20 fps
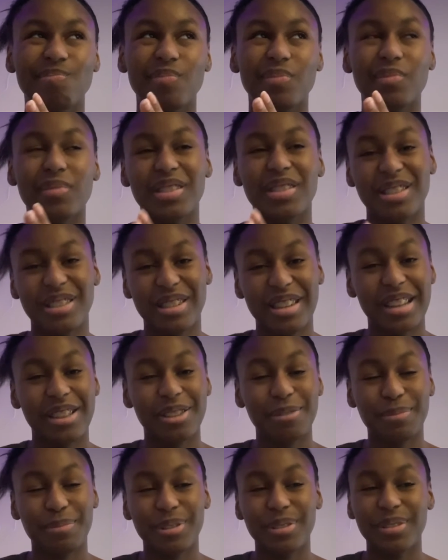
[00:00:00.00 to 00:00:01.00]
Sailor
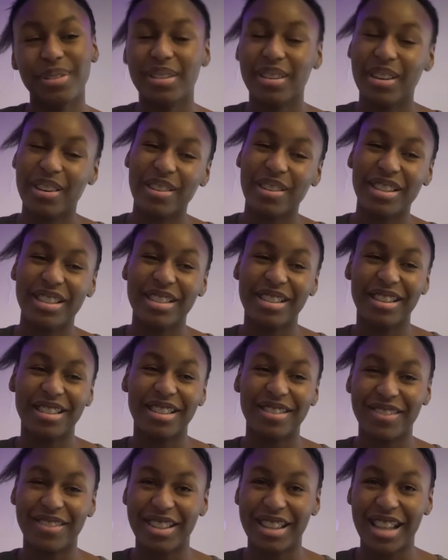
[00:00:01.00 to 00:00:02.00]
Moon, already talked
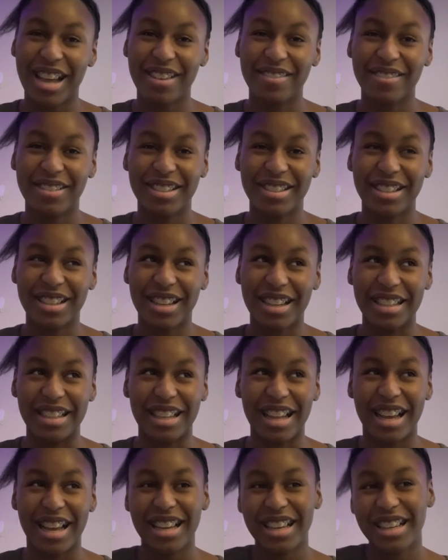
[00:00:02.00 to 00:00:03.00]
about that one a
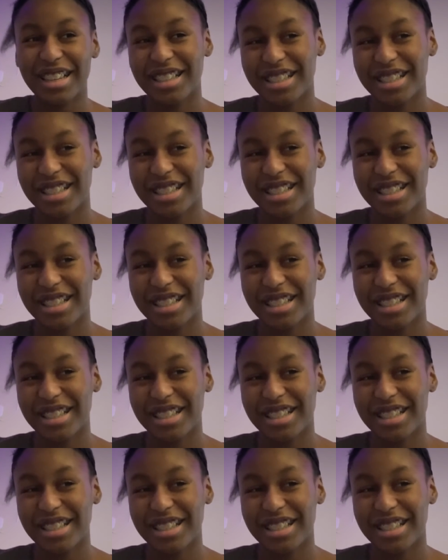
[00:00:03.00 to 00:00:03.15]
lot.